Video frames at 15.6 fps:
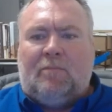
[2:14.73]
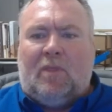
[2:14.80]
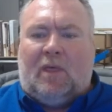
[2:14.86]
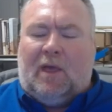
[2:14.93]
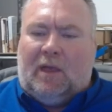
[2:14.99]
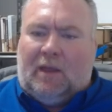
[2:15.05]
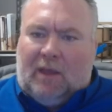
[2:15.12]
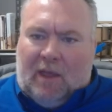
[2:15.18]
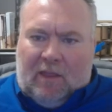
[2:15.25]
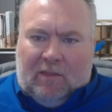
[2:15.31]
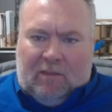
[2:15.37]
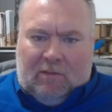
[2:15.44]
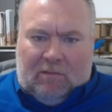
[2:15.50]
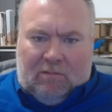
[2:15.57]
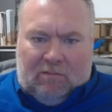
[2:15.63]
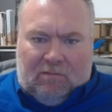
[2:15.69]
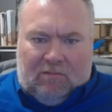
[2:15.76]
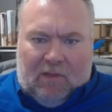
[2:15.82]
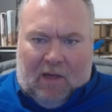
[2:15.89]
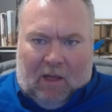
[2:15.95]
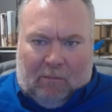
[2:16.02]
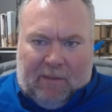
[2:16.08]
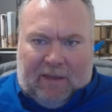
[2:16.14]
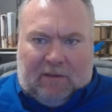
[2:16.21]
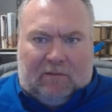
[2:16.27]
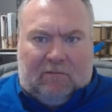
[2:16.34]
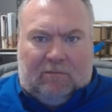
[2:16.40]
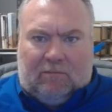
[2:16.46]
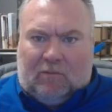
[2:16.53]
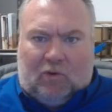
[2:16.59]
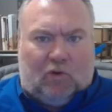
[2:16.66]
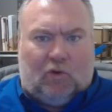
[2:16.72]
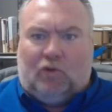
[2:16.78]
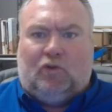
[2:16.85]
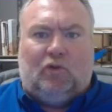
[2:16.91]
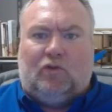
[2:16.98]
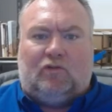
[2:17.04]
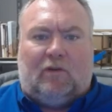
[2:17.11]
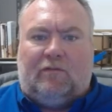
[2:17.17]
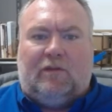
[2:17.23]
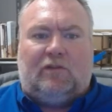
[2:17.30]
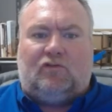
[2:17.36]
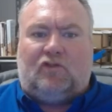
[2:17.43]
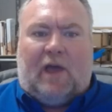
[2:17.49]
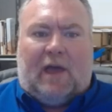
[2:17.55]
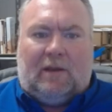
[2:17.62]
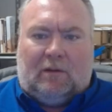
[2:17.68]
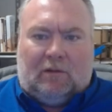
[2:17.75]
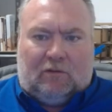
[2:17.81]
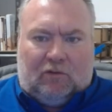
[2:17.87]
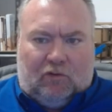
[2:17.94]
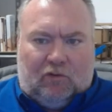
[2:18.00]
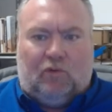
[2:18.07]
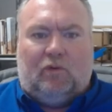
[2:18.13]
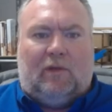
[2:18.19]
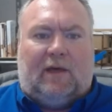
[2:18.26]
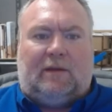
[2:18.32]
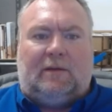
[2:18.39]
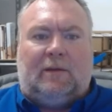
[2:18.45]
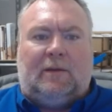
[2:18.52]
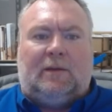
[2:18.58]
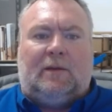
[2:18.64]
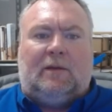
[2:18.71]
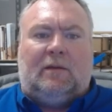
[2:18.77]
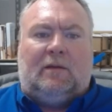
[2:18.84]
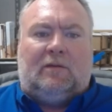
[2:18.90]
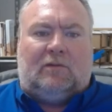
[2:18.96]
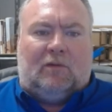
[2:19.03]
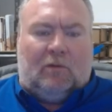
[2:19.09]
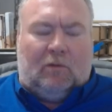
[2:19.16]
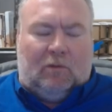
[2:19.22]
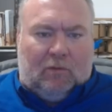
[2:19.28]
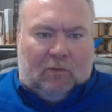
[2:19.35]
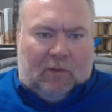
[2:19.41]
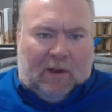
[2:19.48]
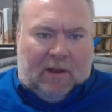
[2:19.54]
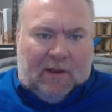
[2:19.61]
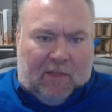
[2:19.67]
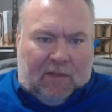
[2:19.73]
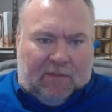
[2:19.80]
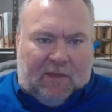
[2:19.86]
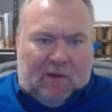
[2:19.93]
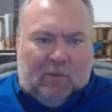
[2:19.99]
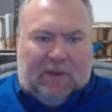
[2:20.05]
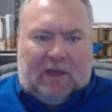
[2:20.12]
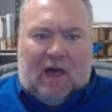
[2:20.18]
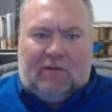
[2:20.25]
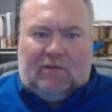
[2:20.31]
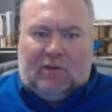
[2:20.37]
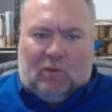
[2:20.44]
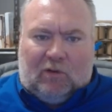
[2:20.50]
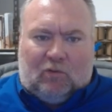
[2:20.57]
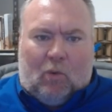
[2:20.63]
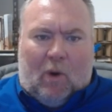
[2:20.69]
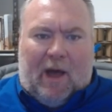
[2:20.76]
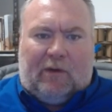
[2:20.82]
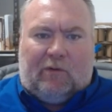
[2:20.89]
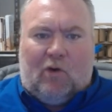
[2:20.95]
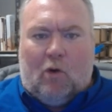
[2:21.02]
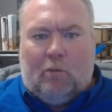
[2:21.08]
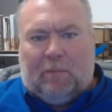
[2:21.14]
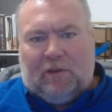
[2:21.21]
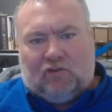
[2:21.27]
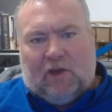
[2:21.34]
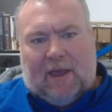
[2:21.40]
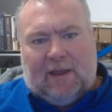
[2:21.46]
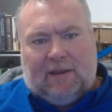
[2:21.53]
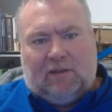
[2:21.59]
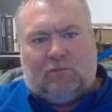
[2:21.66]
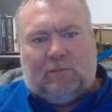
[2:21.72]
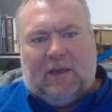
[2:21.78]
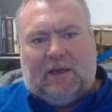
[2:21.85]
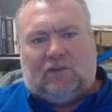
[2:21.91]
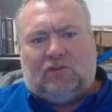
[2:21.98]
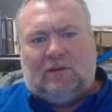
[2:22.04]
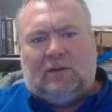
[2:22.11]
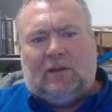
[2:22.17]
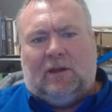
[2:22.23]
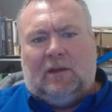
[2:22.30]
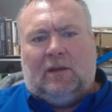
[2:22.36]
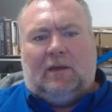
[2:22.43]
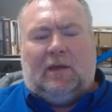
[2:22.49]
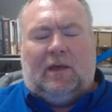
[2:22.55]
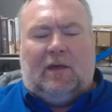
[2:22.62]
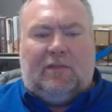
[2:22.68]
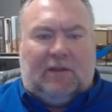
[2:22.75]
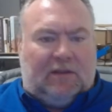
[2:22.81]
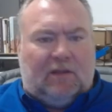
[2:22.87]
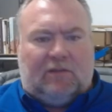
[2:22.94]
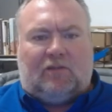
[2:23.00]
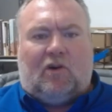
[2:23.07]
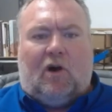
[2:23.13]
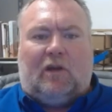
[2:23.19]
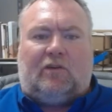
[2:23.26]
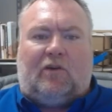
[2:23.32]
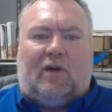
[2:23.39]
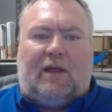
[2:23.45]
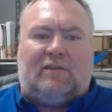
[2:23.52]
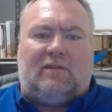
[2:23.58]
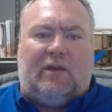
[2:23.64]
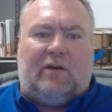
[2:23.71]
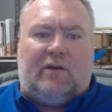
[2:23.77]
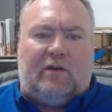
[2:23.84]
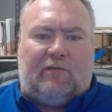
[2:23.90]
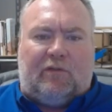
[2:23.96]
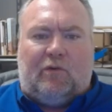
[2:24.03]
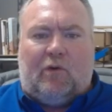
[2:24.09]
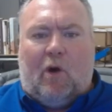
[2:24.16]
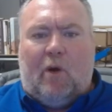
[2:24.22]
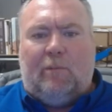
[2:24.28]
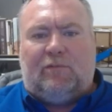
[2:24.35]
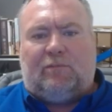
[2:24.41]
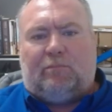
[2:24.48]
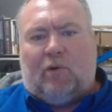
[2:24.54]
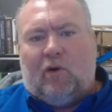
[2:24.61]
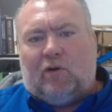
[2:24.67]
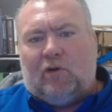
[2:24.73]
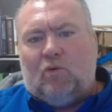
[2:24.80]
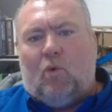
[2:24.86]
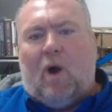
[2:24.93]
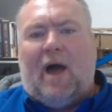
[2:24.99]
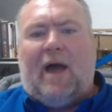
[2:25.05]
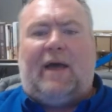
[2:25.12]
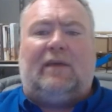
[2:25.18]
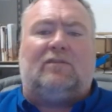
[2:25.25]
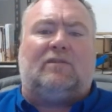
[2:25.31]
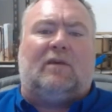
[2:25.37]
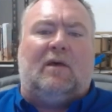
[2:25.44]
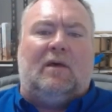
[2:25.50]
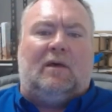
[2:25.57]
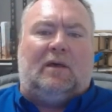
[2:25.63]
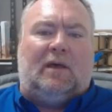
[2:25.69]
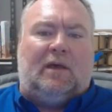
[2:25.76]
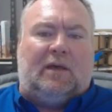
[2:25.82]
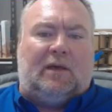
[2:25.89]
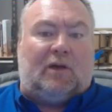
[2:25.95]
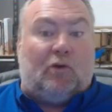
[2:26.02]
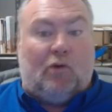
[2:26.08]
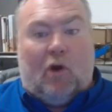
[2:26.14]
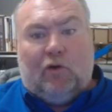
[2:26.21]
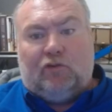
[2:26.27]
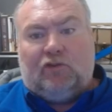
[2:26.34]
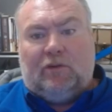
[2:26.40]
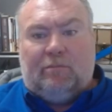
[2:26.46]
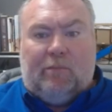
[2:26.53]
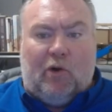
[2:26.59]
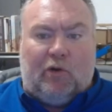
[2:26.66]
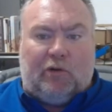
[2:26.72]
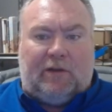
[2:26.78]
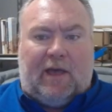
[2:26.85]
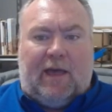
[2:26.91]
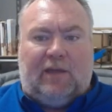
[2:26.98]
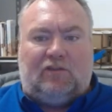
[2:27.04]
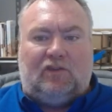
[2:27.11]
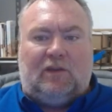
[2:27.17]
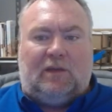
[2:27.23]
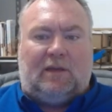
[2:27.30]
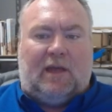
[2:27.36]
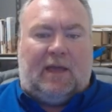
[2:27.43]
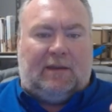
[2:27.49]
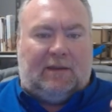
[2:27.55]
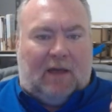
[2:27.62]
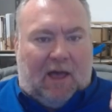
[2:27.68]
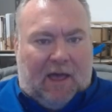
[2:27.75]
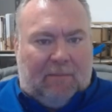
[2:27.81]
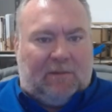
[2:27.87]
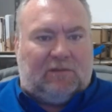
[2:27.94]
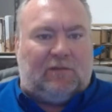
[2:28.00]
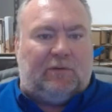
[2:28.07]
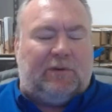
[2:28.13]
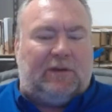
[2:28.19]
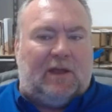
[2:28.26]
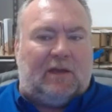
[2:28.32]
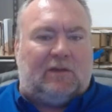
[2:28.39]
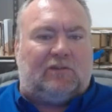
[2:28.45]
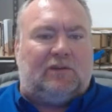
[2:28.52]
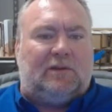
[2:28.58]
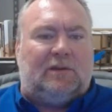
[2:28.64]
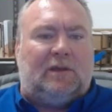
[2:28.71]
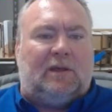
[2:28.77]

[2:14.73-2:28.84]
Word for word: and, and I'll make good use of this channel to do that. So another thing we covered was wire rope and chain inspection, uh, the discard criteria for ropes, broken wires, uh, corrosion, bird caging, and diameter reduction.